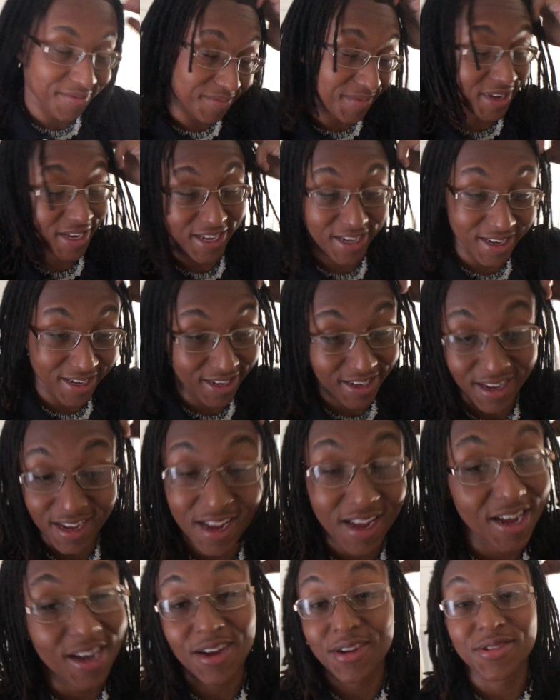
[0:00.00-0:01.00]
Man,
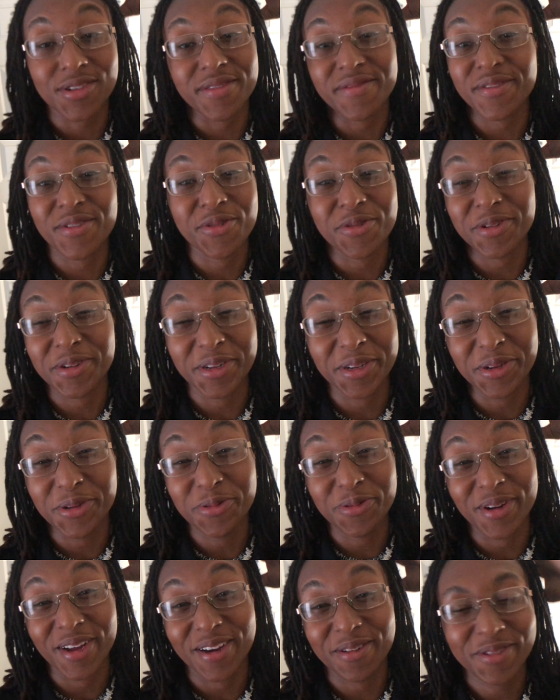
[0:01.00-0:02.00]
I don't even know what to
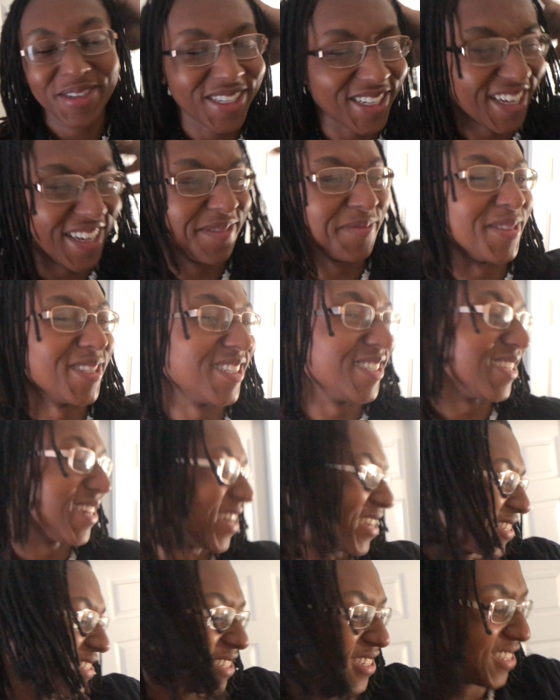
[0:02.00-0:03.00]
do now. What time is it
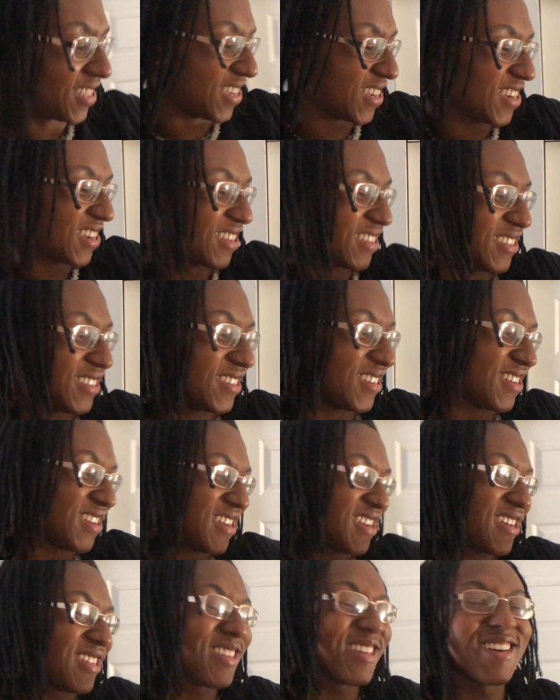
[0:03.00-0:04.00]
actually? I gotta,
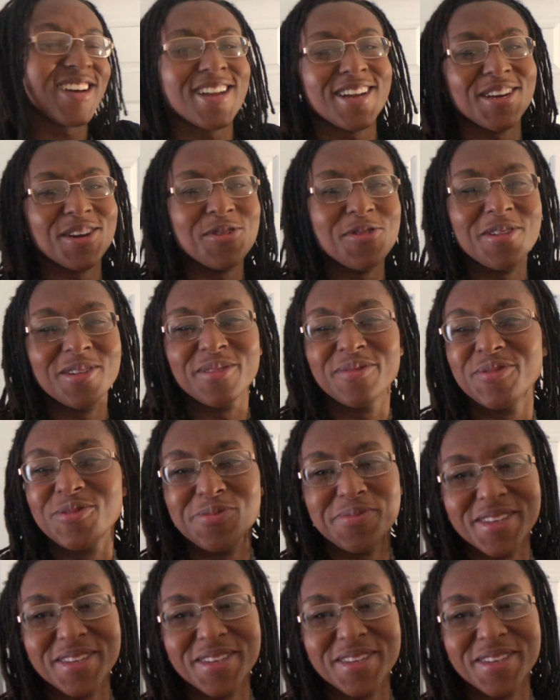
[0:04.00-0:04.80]
I think I gotta go in a few